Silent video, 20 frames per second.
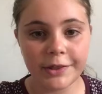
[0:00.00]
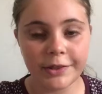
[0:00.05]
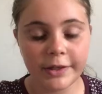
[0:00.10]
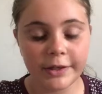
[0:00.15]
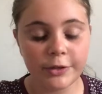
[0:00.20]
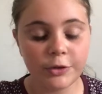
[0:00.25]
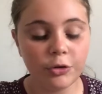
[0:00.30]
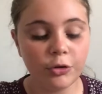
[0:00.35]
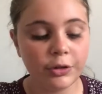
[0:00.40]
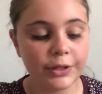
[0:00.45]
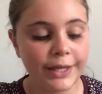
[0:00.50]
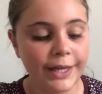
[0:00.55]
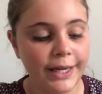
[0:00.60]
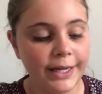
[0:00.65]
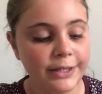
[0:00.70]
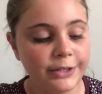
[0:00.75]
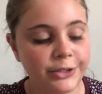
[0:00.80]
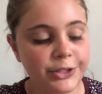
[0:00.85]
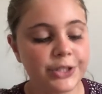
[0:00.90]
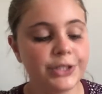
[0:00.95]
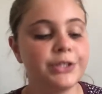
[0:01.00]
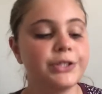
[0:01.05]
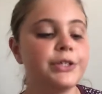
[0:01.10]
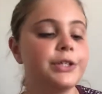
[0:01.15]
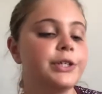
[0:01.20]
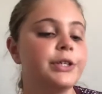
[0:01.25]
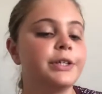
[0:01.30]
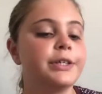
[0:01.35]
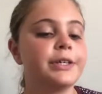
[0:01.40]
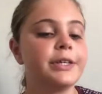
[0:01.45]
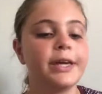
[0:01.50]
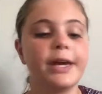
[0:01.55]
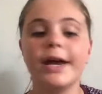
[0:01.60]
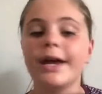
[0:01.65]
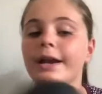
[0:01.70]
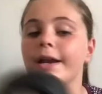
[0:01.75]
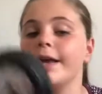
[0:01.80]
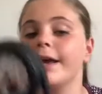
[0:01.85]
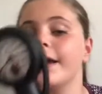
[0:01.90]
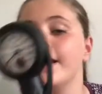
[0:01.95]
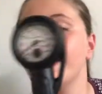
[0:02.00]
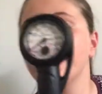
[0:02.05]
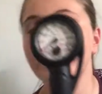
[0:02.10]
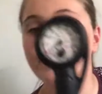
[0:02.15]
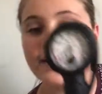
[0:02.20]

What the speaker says: Your gauges, you can get an